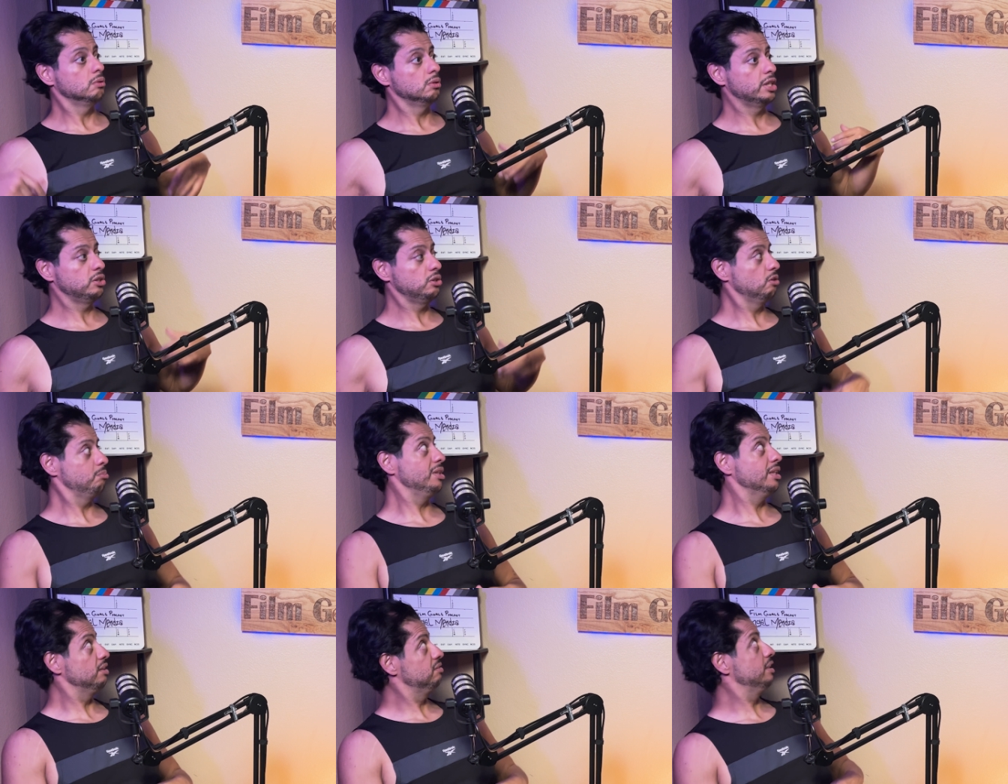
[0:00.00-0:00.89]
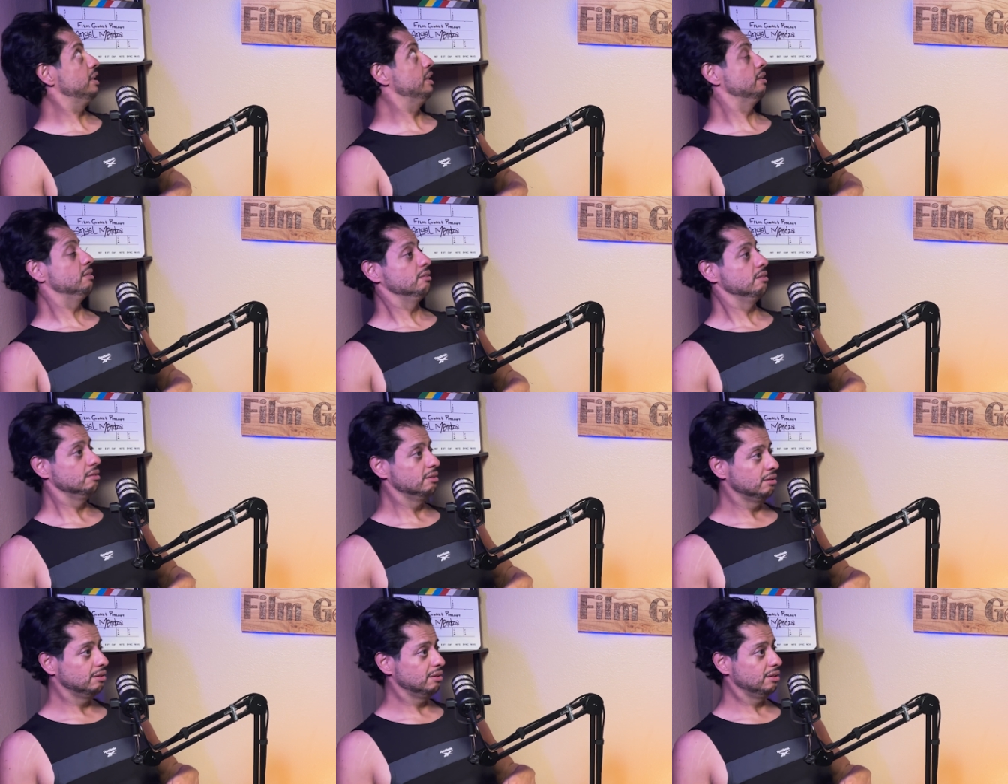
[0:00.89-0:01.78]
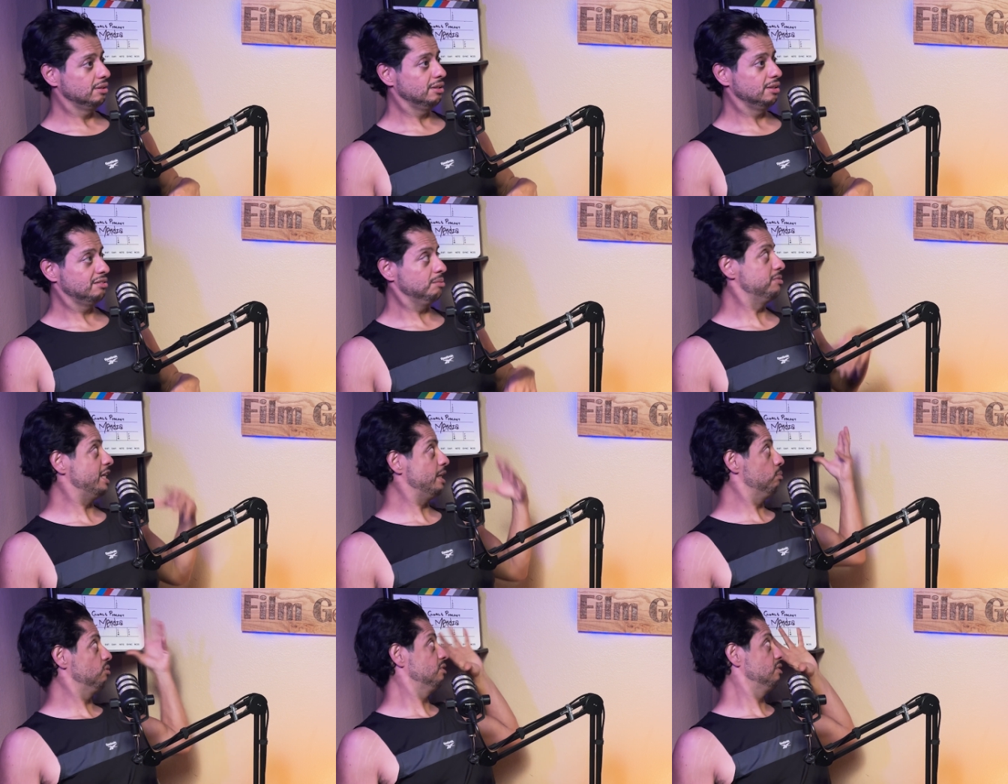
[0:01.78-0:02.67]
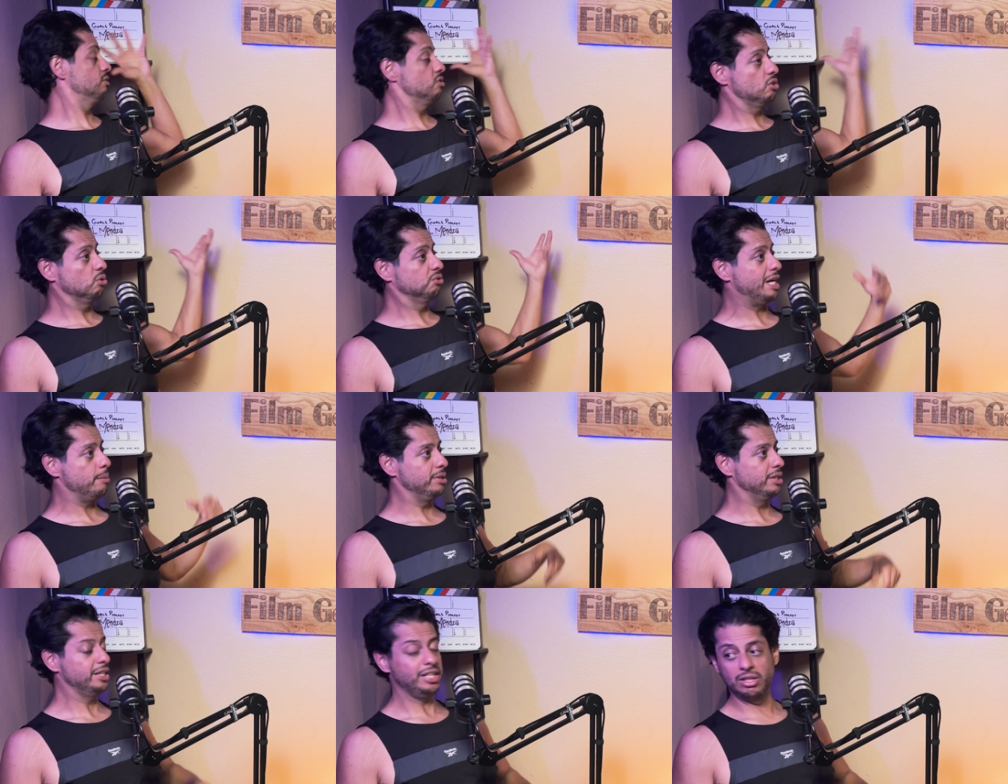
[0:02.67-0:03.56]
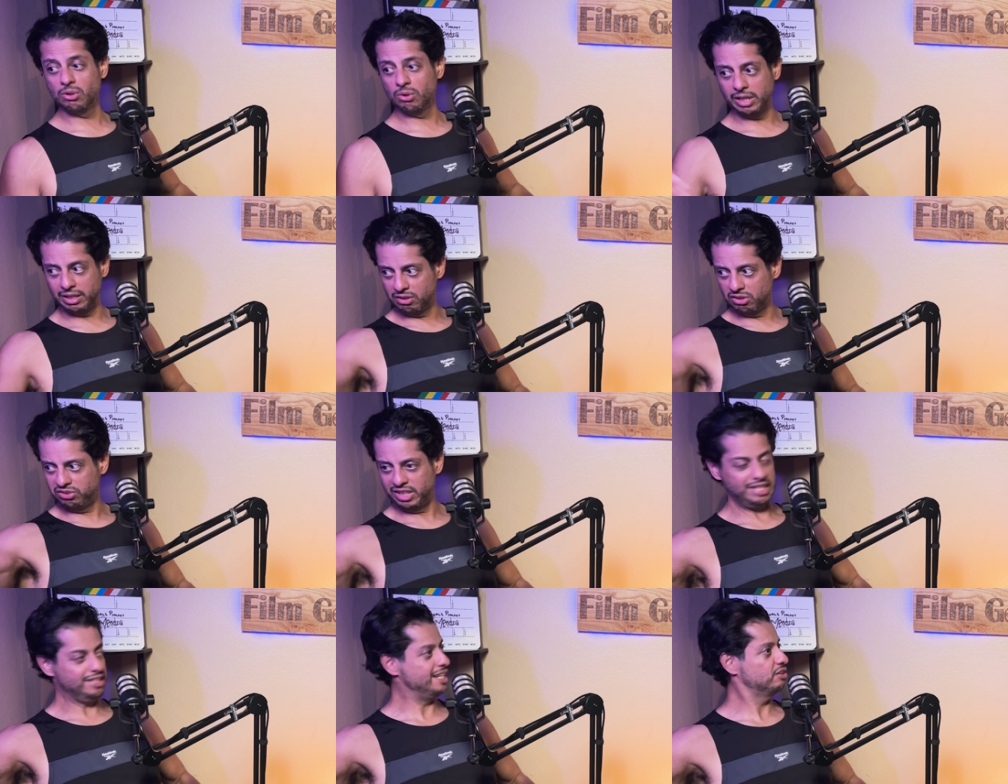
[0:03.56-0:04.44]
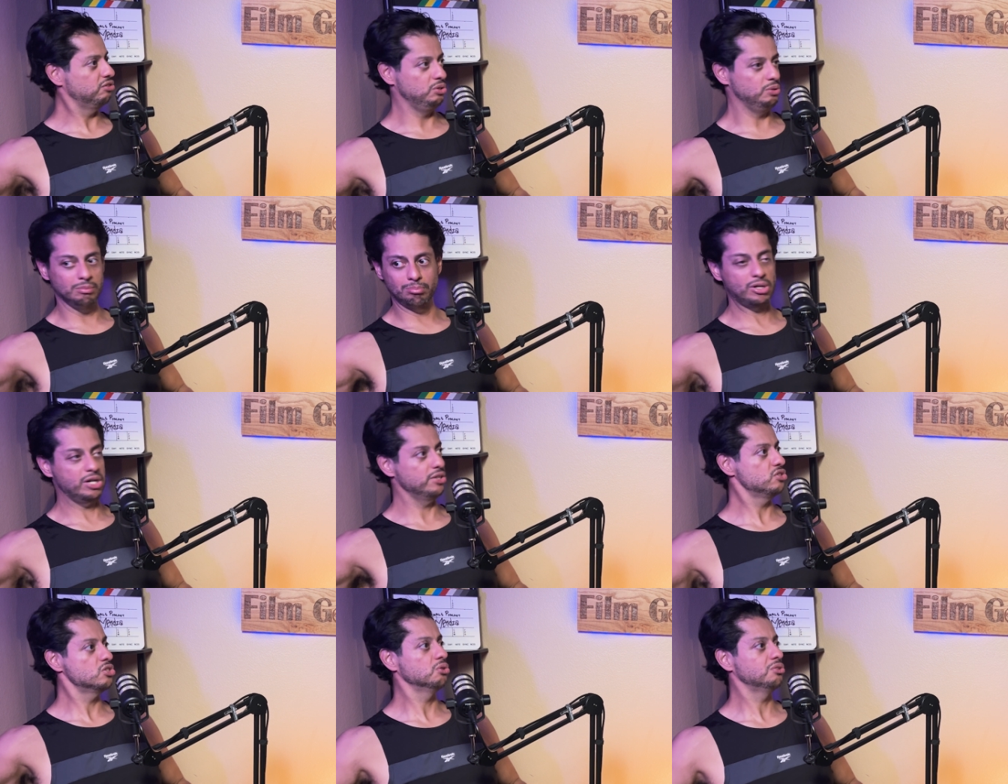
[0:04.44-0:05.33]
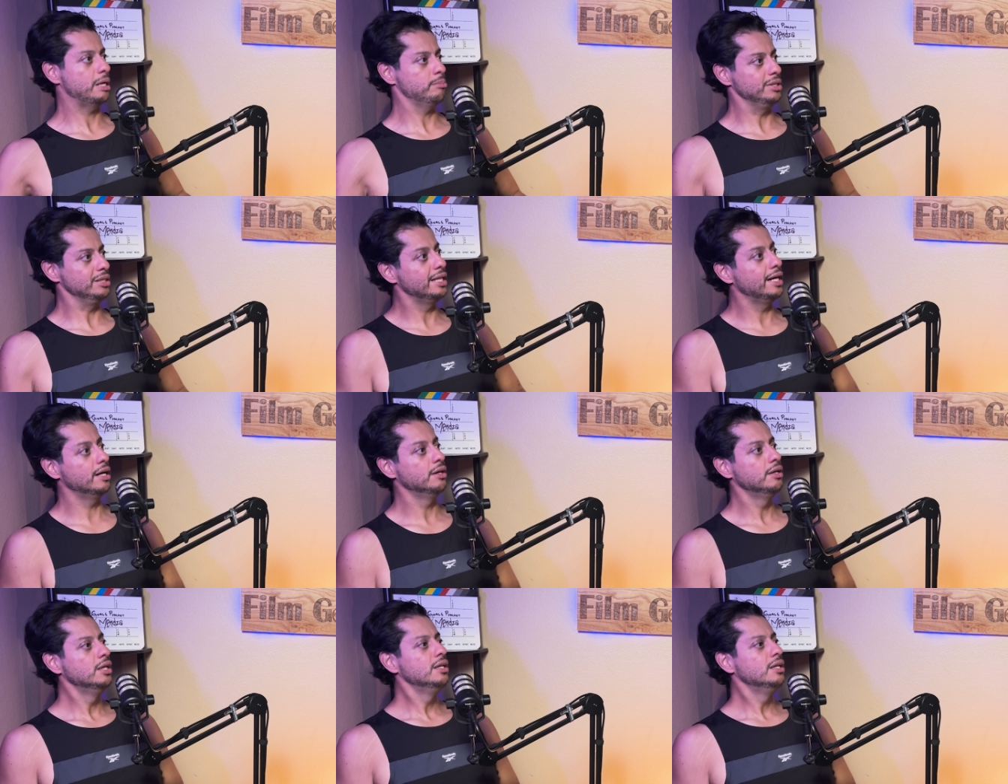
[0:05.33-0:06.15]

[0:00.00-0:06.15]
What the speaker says: Like you could be like sitting at some tables and the show's happening here, or like they're sitting next to you and part of the show's happening there.